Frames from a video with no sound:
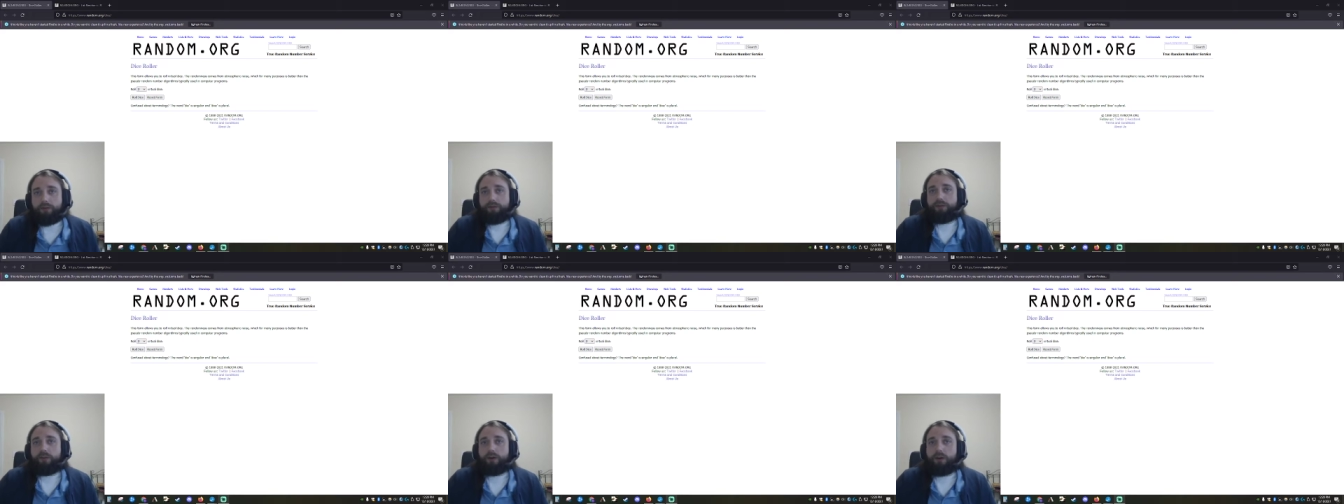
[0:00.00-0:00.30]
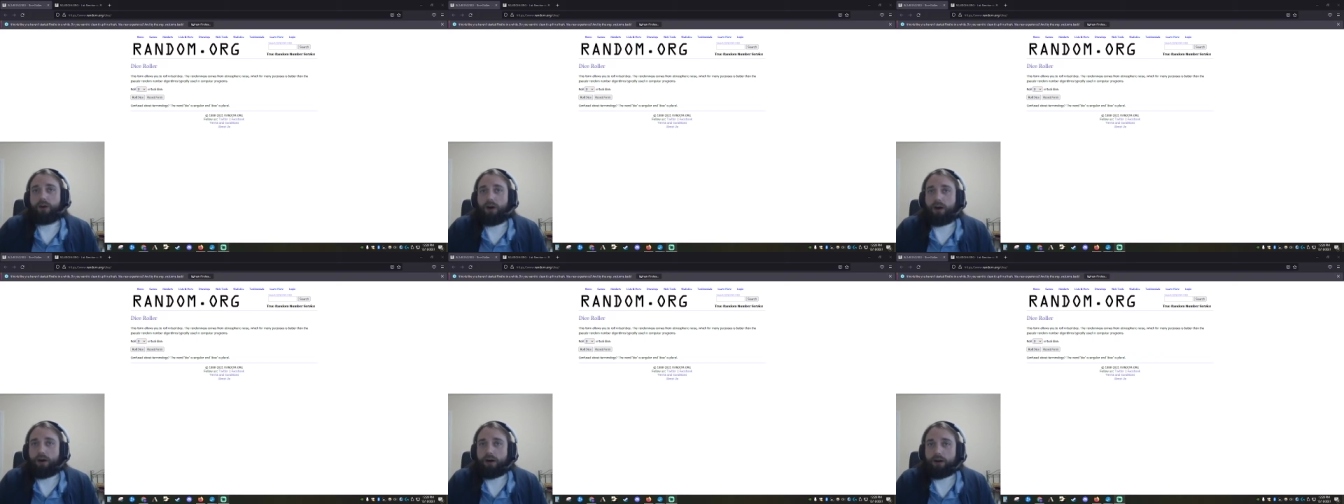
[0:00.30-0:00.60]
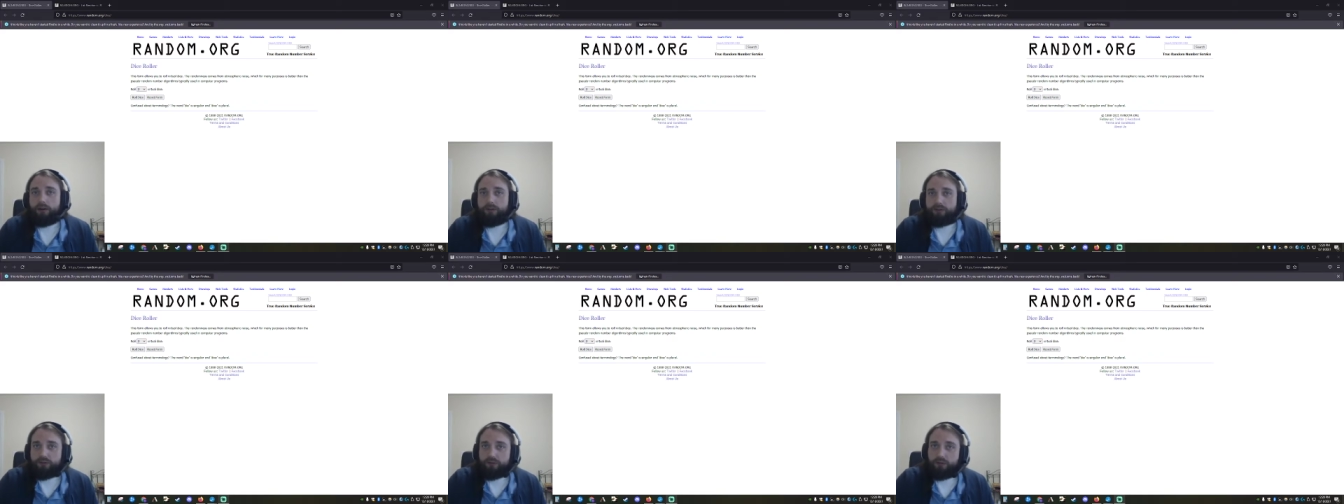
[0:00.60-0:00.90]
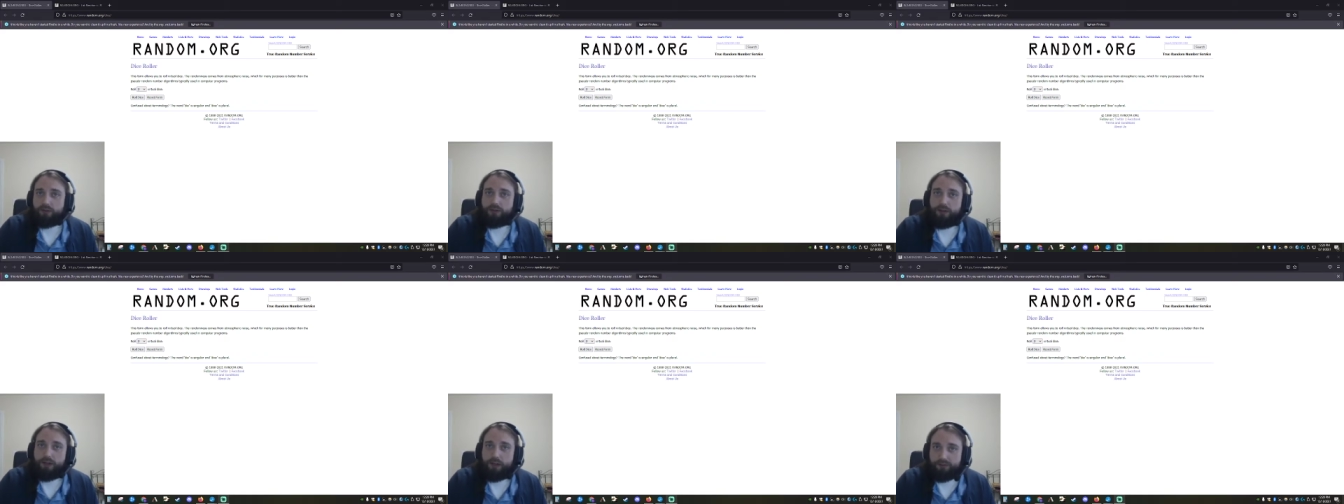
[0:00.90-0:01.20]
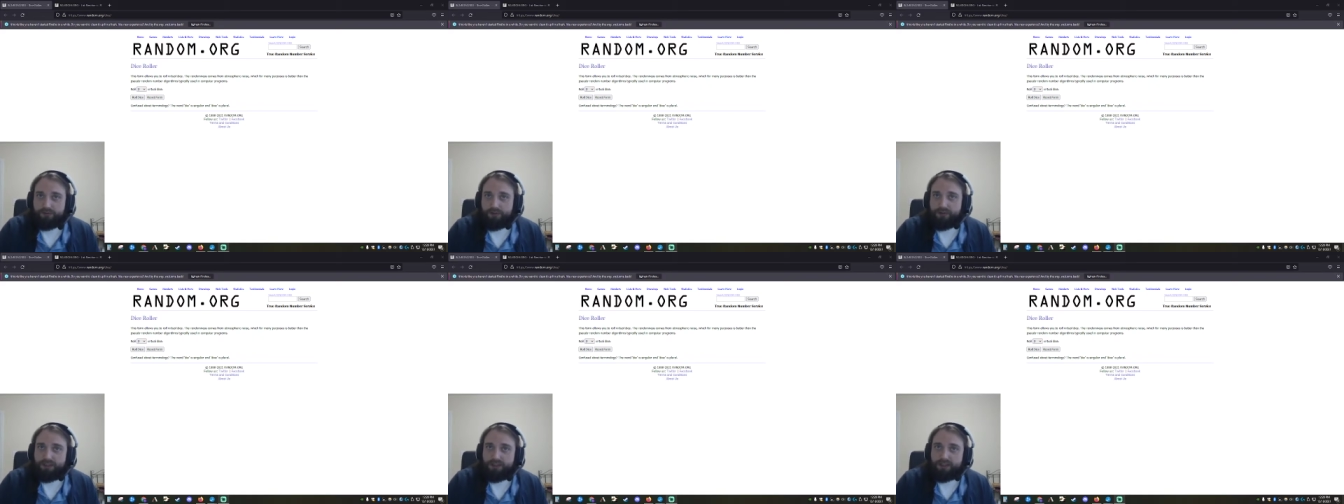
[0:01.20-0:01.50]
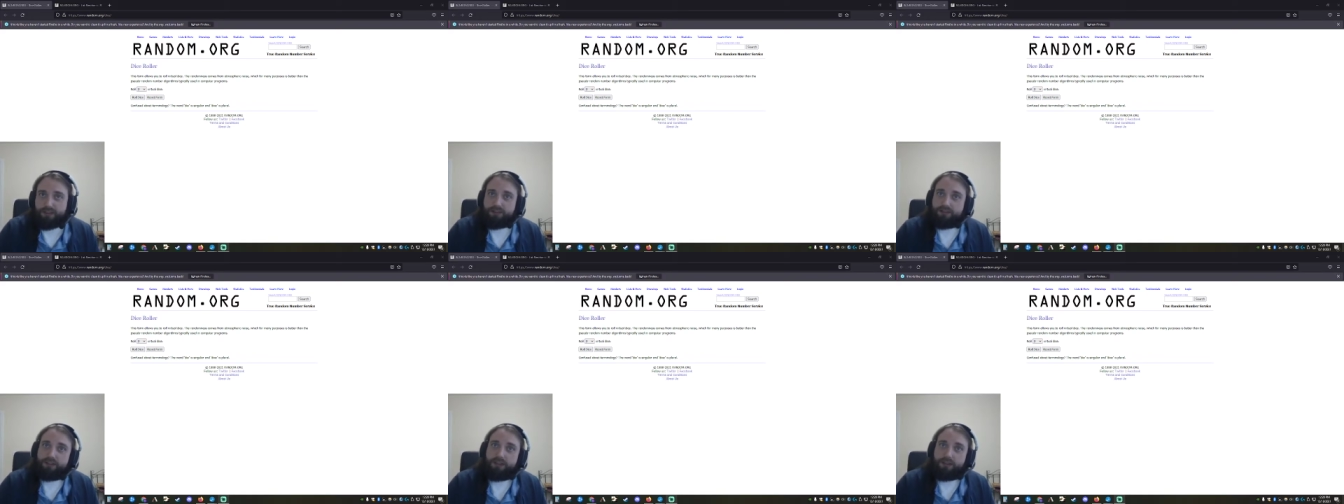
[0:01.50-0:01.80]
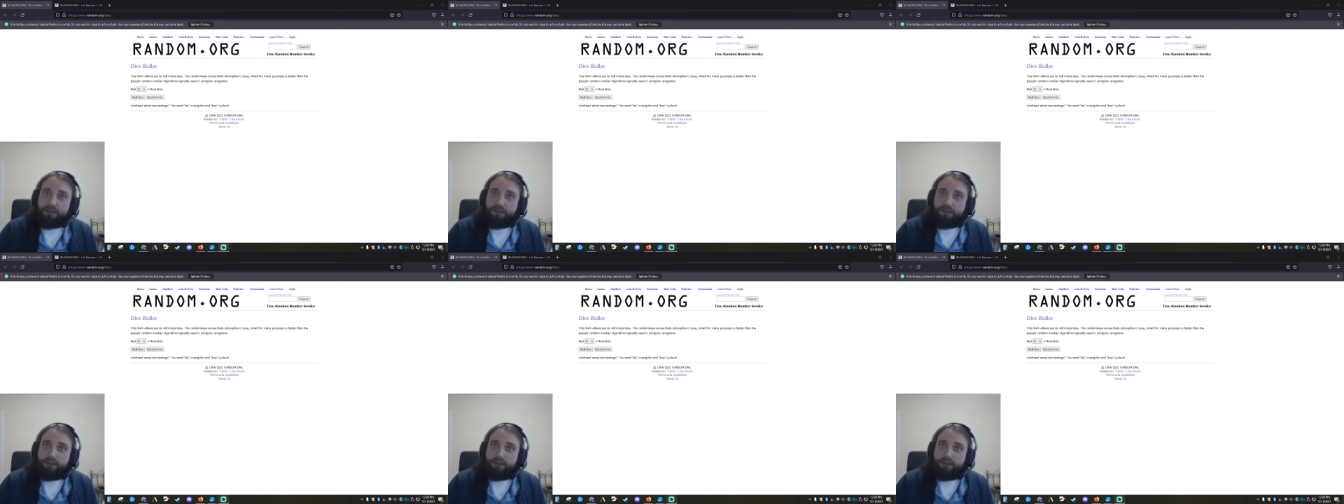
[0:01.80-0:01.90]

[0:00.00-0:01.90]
for our store in Knoxville, Tennessee,